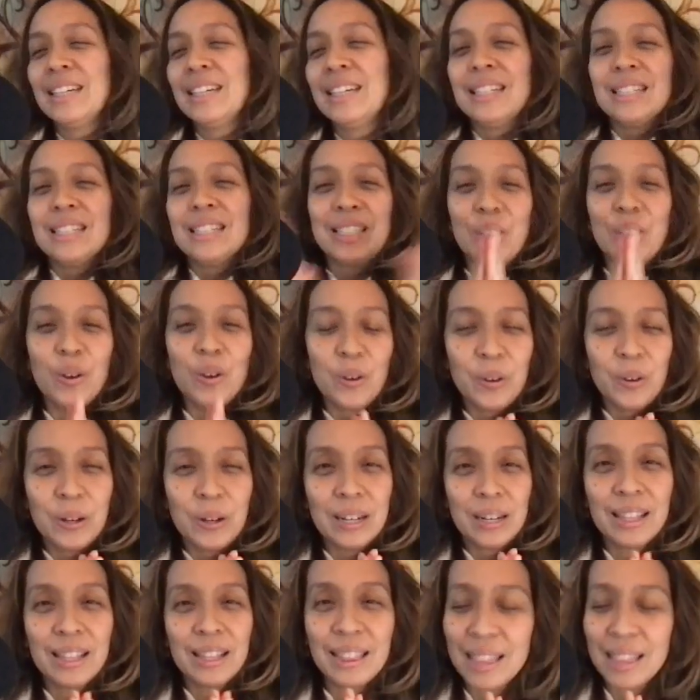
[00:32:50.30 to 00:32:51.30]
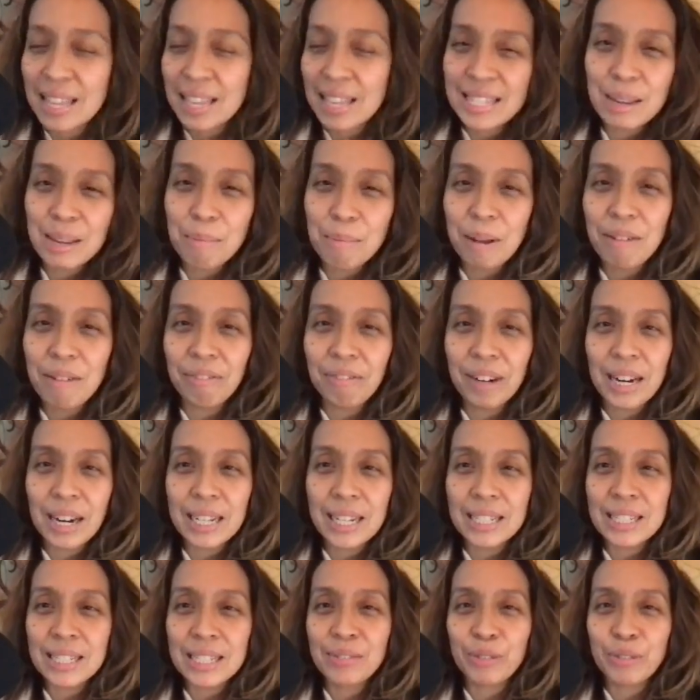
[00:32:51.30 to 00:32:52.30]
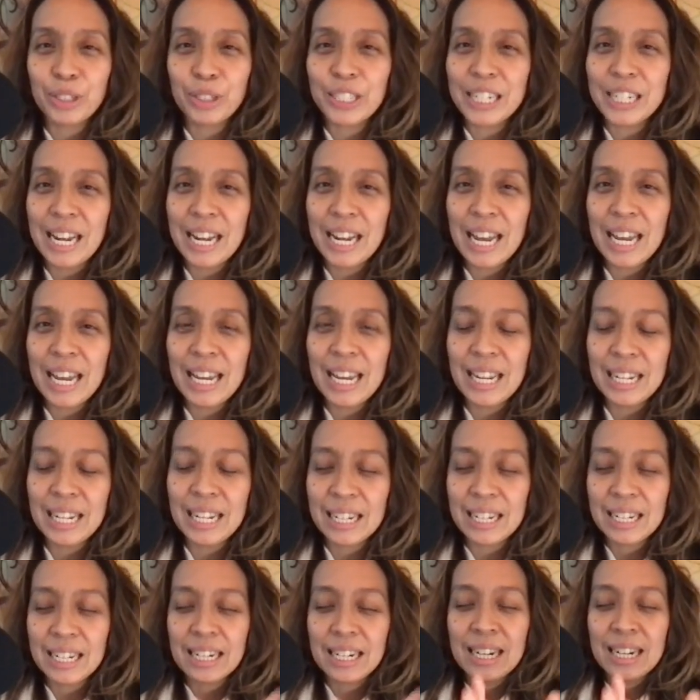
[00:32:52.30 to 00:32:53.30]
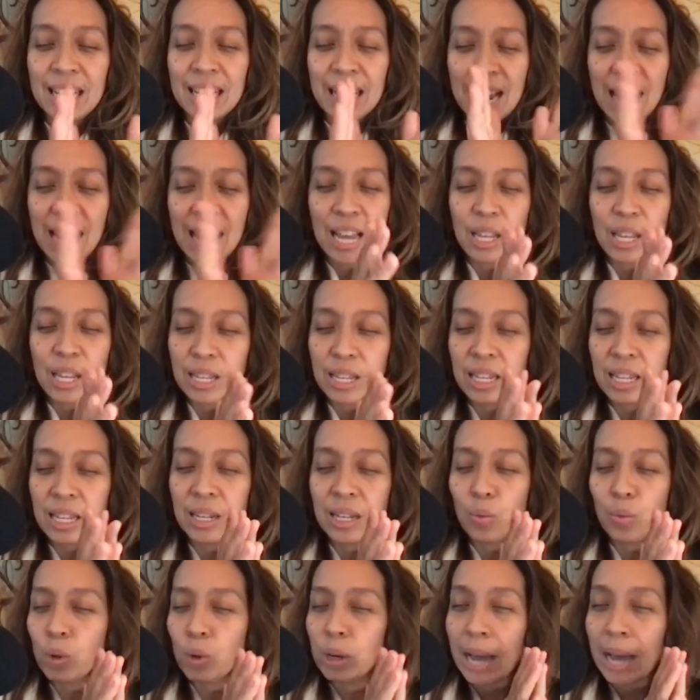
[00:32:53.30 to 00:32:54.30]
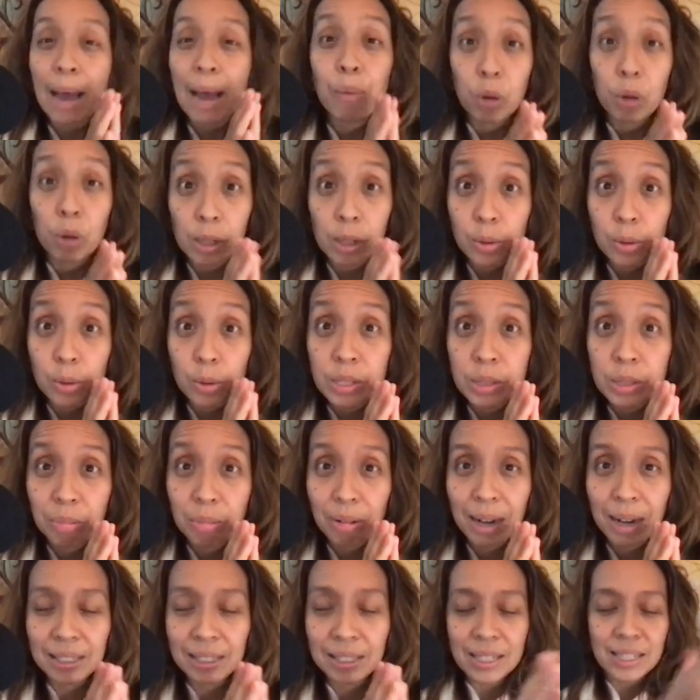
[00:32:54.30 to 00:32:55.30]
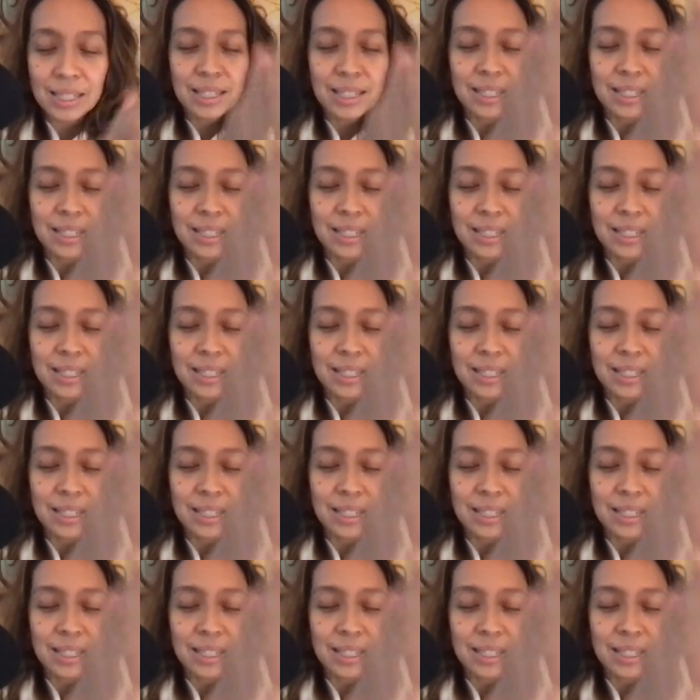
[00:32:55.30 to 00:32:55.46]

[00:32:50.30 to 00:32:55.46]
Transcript: So that's it, my friends, for today. I will, I will close the practice